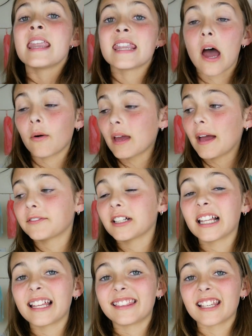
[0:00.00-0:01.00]
Now we have to
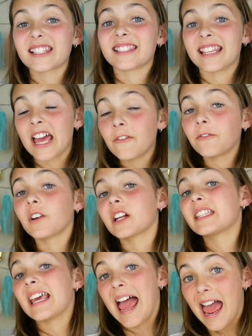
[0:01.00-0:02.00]
let this sit for
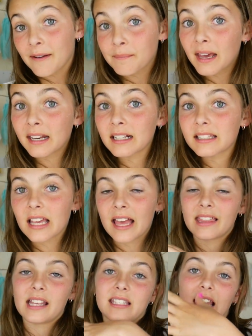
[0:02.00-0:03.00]
10 minutes
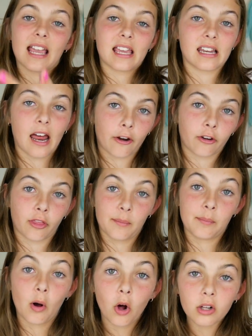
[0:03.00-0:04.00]
and then take it out of the
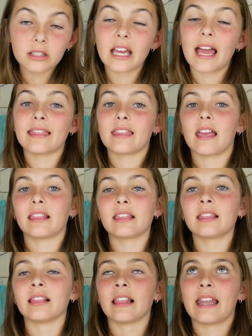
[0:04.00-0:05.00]
mold and
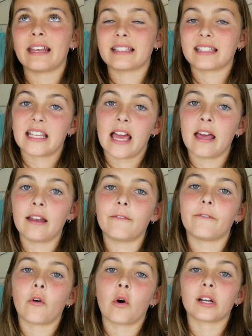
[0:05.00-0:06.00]
then let it sit
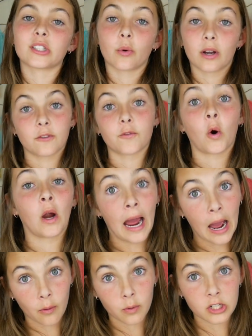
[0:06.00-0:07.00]
for 24
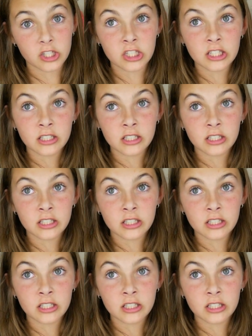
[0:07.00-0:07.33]
hours.